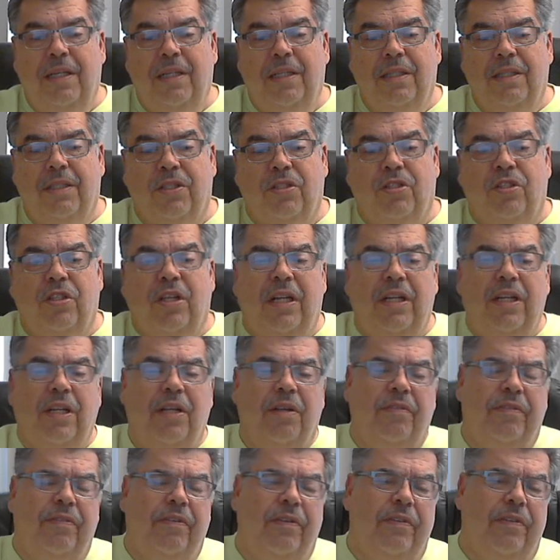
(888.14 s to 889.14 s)
The Son
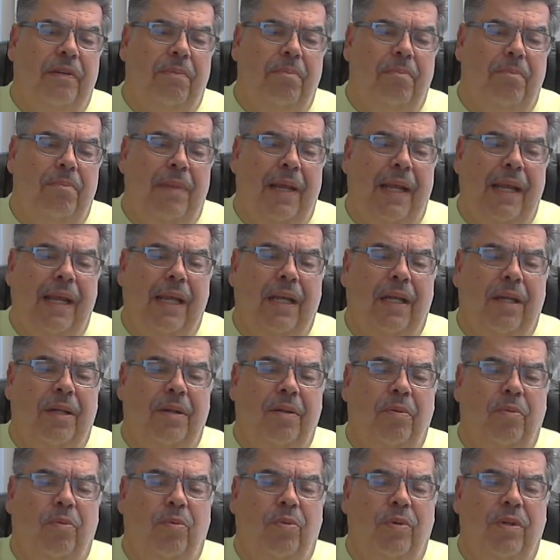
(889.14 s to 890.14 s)
of
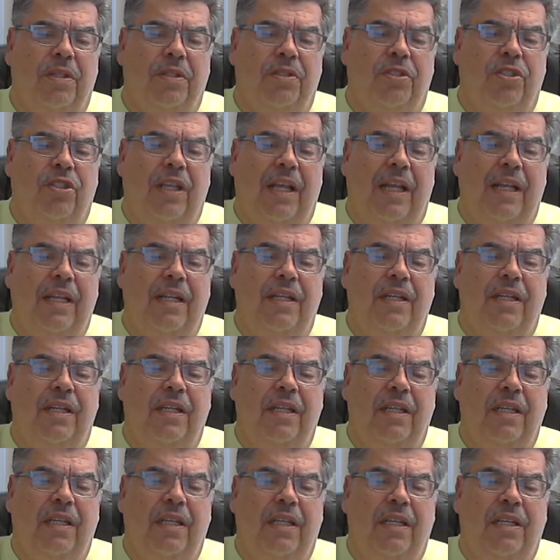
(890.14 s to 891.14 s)
Man will send
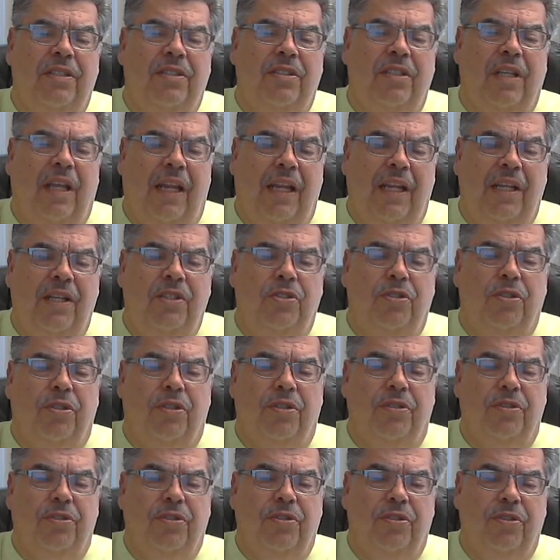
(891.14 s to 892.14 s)
his
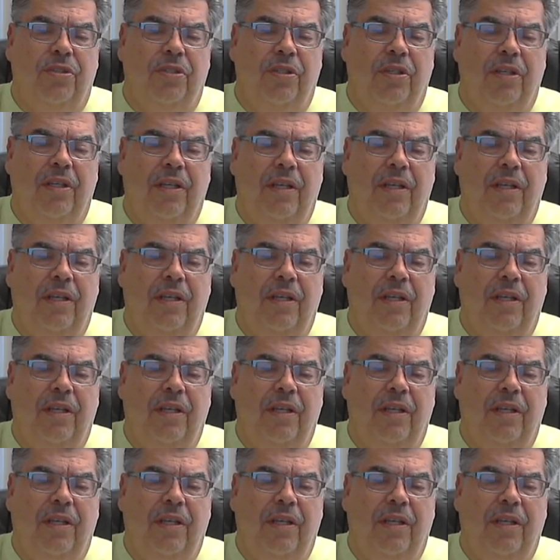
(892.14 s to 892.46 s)
angels,